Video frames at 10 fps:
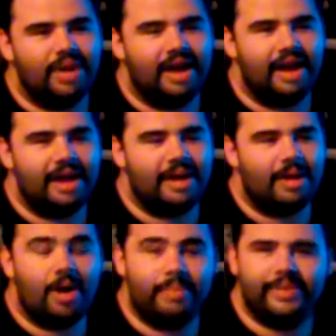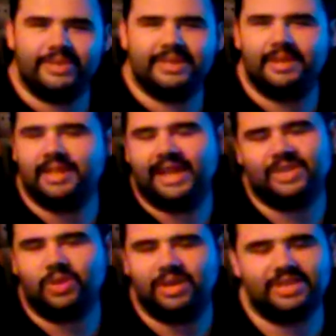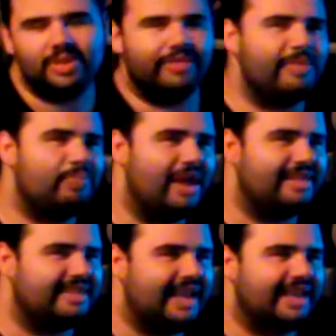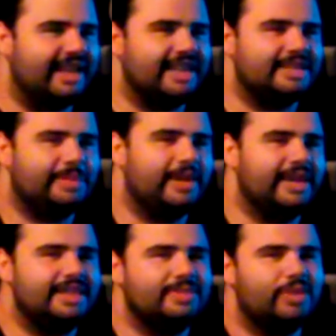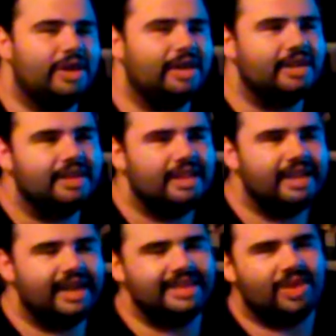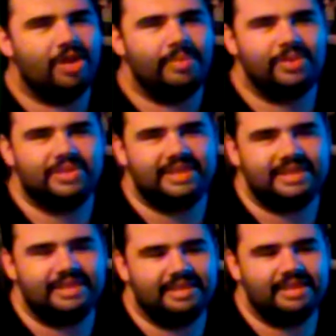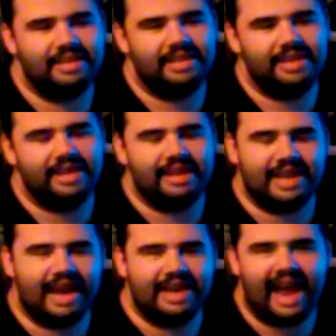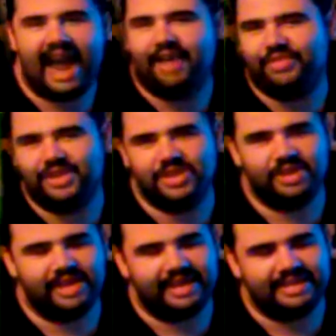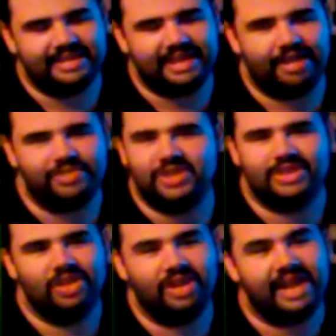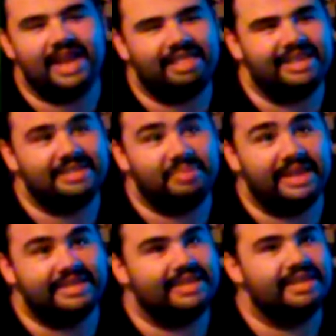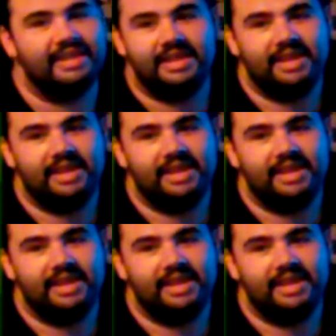almost like sort of a breathtaking experience, where it's almost kind of half the journey itself, just looking at these amazing